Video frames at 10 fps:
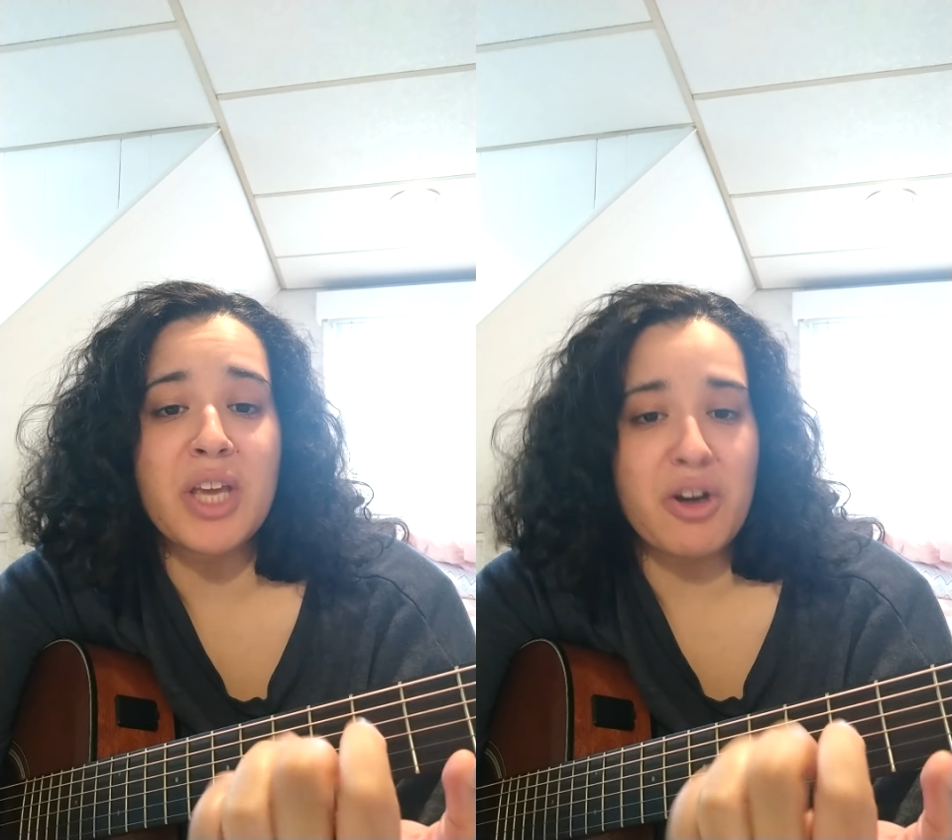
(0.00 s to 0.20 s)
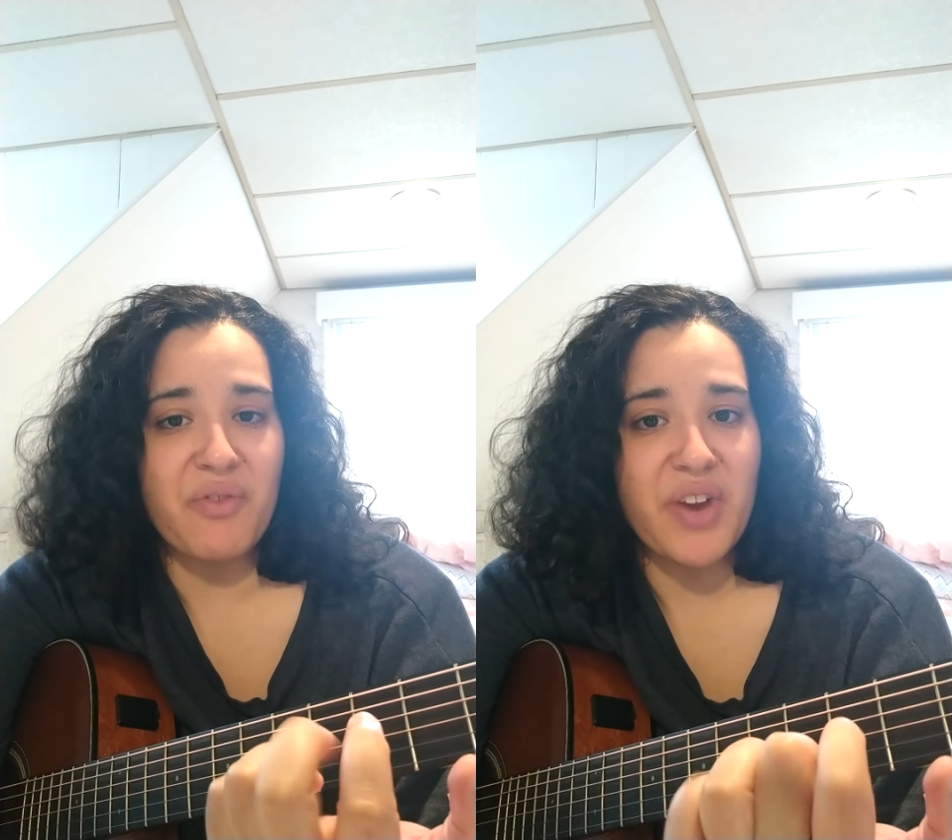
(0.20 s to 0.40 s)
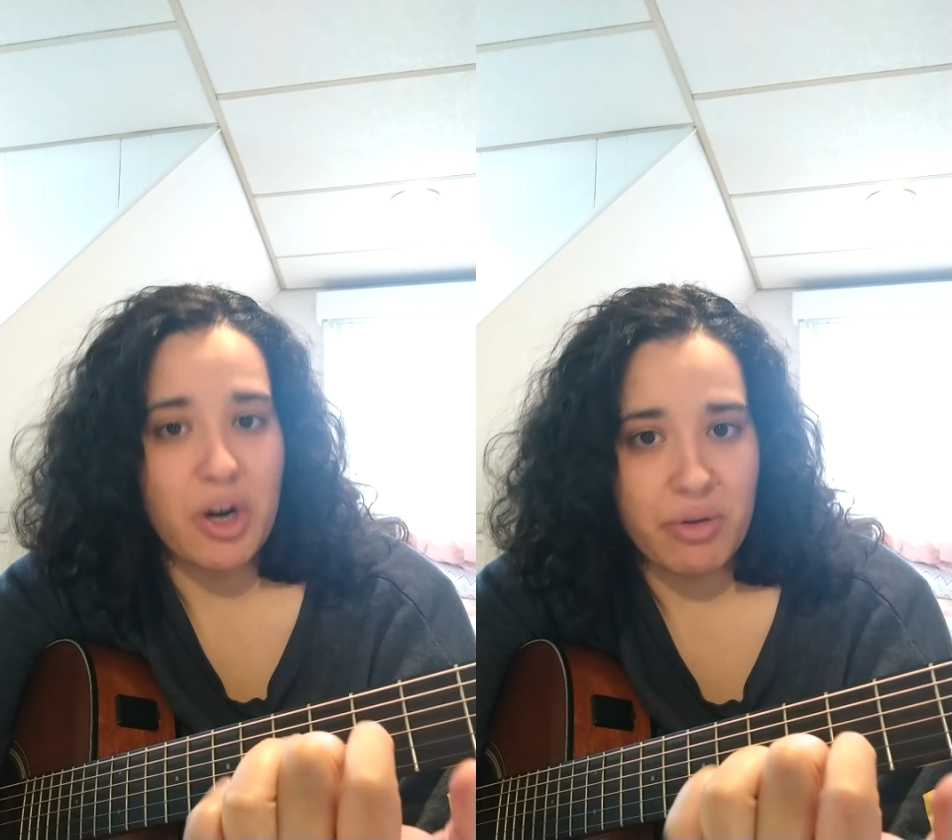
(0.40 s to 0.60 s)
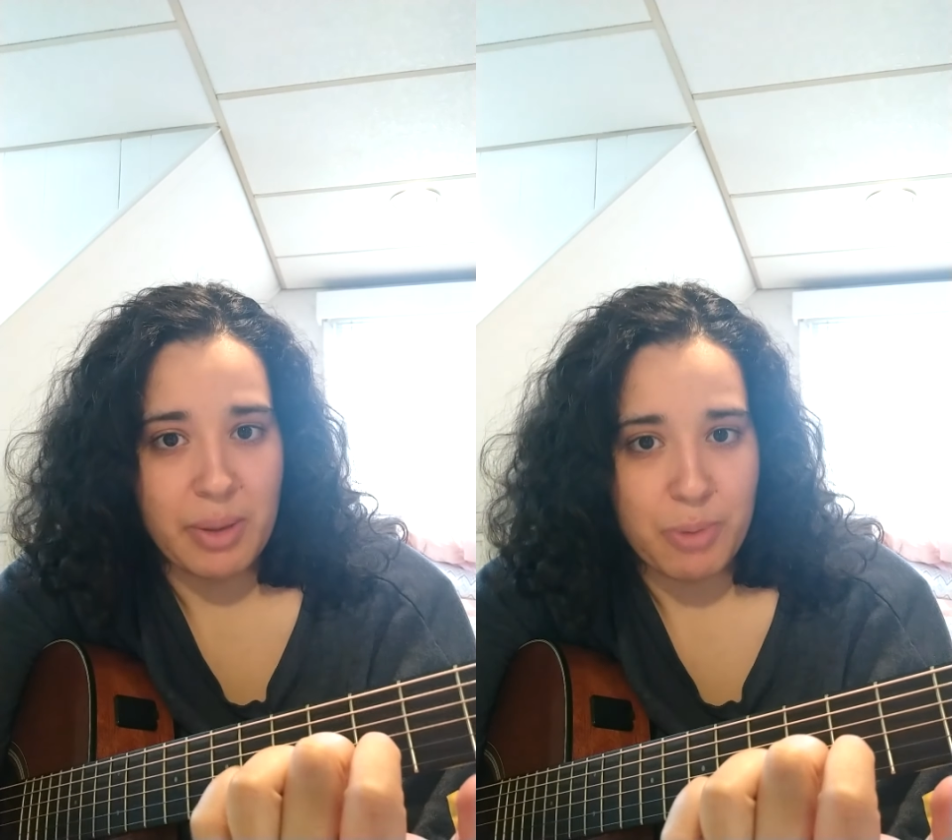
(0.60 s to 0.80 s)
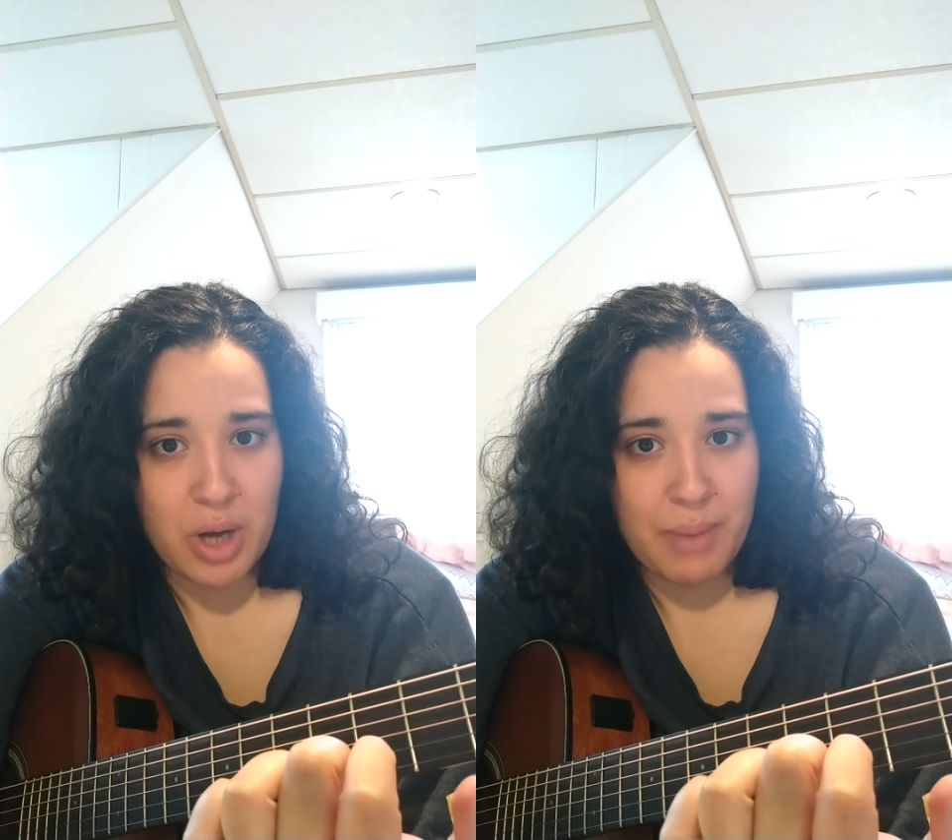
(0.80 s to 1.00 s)
get your fingers
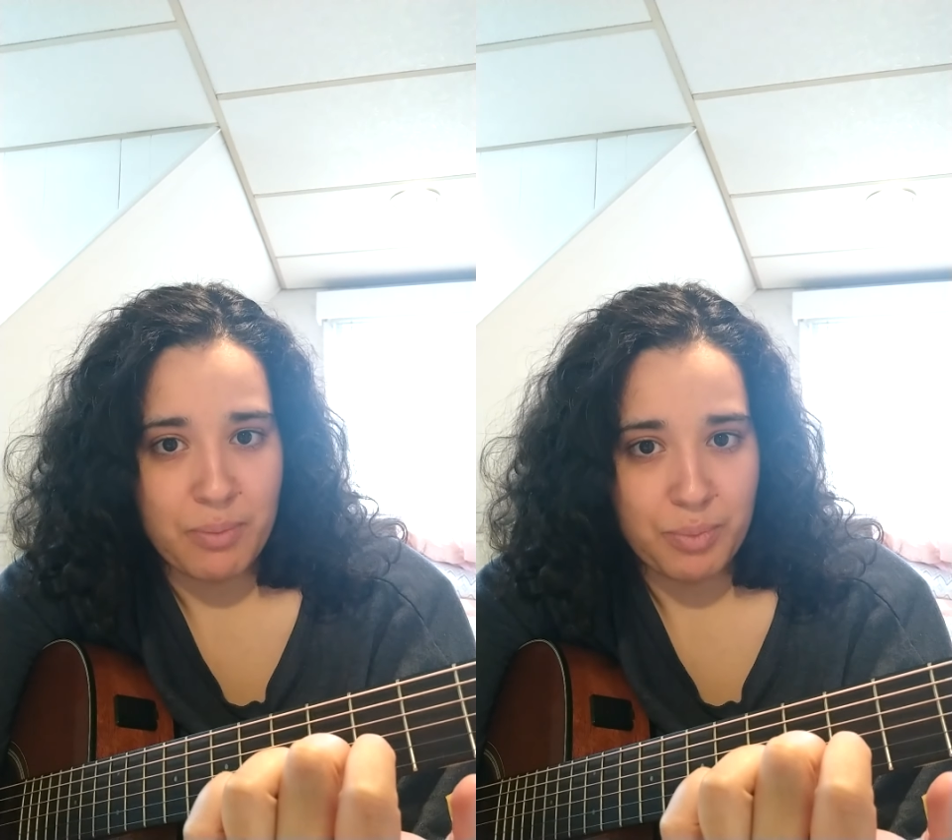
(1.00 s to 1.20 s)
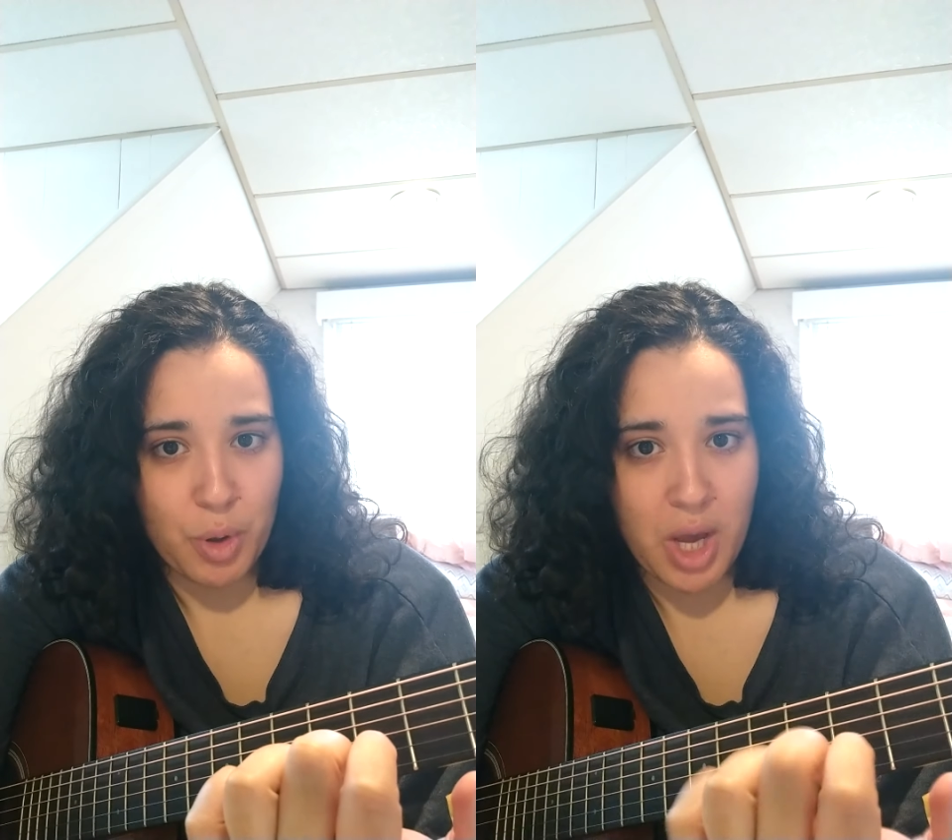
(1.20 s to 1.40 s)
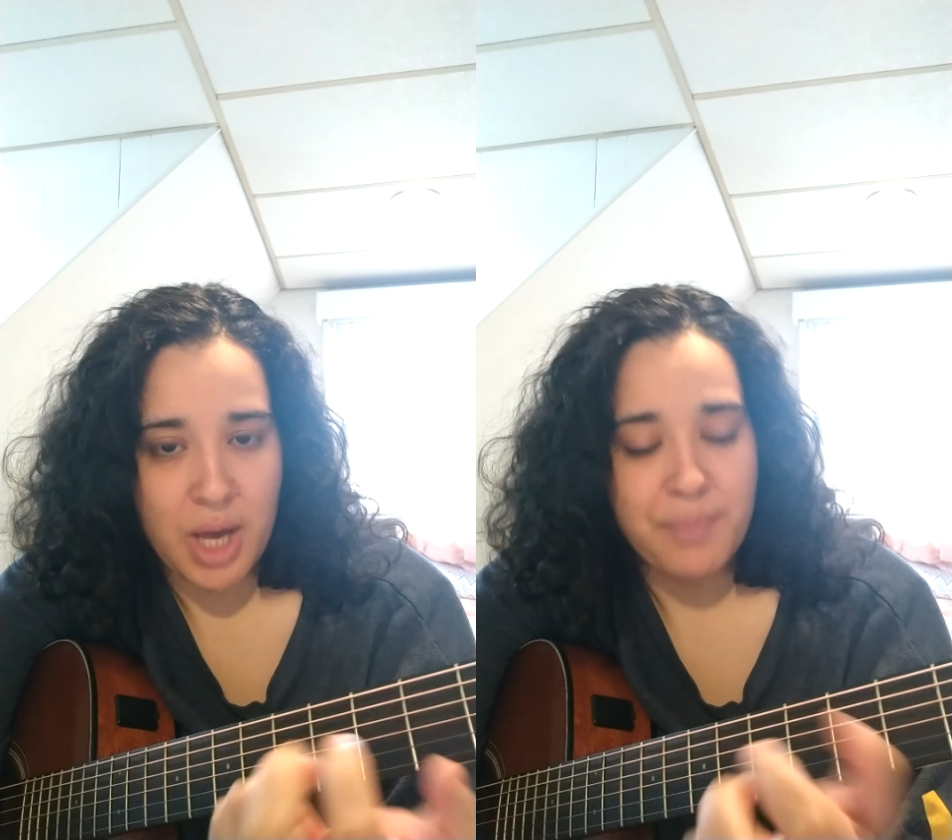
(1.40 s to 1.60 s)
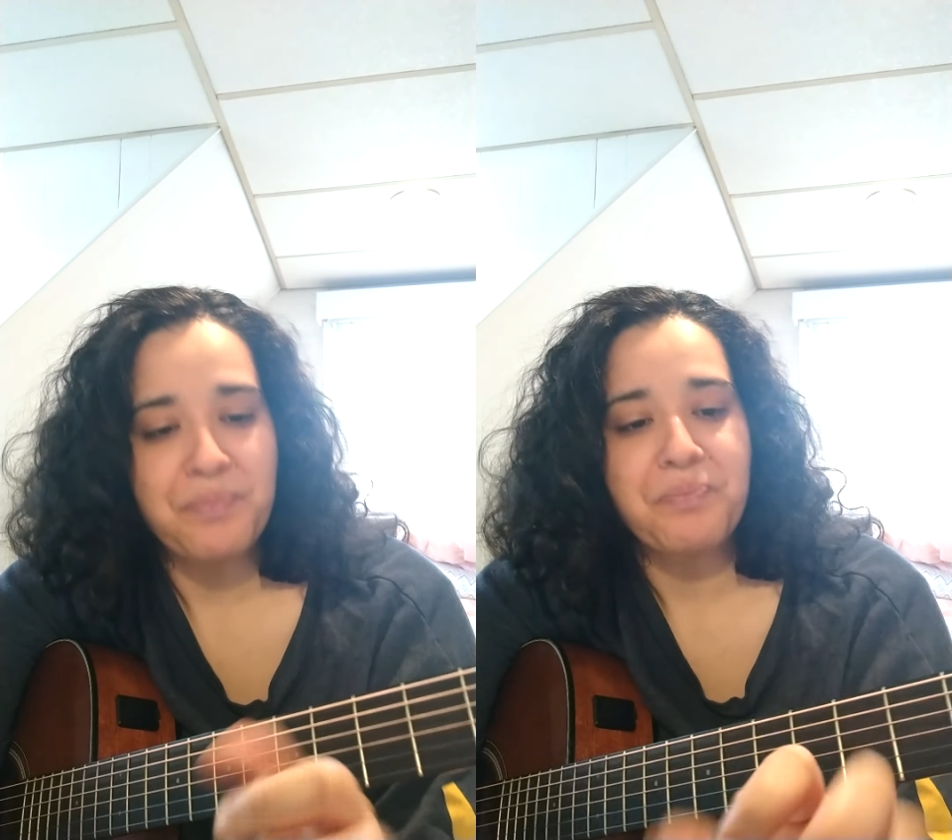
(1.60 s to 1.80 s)
limbered up. Okay.